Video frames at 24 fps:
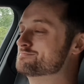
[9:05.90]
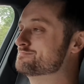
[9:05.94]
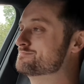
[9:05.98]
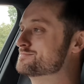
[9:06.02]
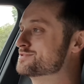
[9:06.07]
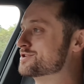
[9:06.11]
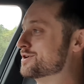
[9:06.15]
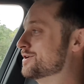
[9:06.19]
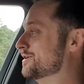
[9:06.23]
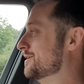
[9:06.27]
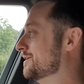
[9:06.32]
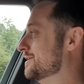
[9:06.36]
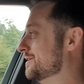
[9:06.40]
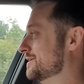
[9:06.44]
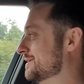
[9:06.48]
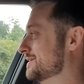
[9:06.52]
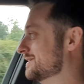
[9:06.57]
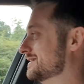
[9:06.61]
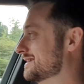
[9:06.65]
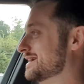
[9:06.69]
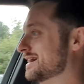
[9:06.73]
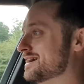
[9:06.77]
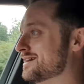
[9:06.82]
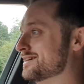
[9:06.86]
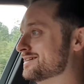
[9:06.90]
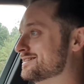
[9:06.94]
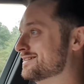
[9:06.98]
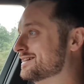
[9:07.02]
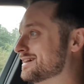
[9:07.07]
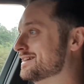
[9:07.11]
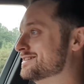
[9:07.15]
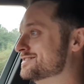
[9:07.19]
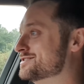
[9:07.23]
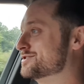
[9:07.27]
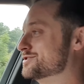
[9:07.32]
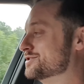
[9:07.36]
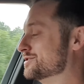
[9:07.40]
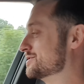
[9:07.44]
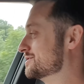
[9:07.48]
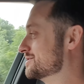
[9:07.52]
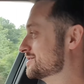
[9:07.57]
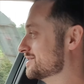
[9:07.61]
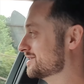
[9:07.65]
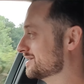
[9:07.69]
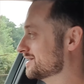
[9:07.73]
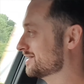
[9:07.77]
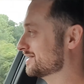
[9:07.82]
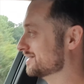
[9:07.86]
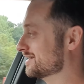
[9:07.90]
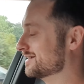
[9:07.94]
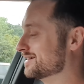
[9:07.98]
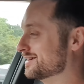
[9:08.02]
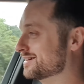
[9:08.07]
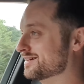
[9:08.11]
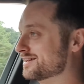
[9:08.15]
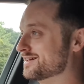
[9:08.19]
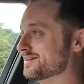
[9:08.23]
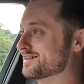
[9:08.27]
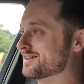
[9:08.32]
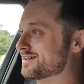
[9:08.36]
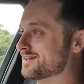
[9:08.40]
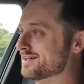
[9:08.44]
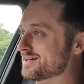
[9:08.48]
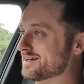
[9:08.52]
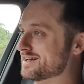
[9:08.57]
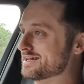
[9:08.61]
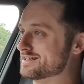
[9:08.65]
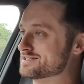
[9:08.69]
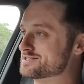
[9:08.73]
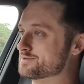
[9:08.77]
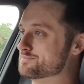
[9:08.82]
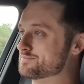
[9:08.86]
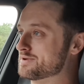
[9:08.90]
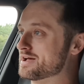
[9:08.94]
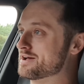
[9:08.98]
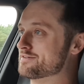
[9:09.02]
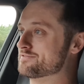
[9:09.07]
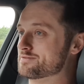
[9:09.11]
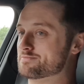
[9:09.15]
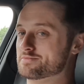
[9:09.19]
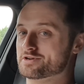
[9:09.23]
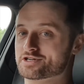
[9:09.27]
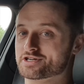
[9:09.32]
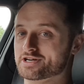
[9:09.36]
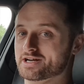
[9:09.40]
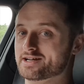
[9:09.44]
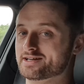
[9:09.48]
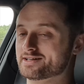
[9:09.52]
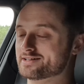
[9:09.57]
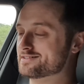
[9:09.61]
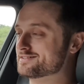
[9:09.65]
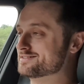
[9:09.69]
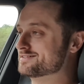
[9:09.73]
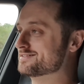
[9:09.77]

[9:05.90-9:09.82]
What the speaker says: So yeah, it's a bit of a machine.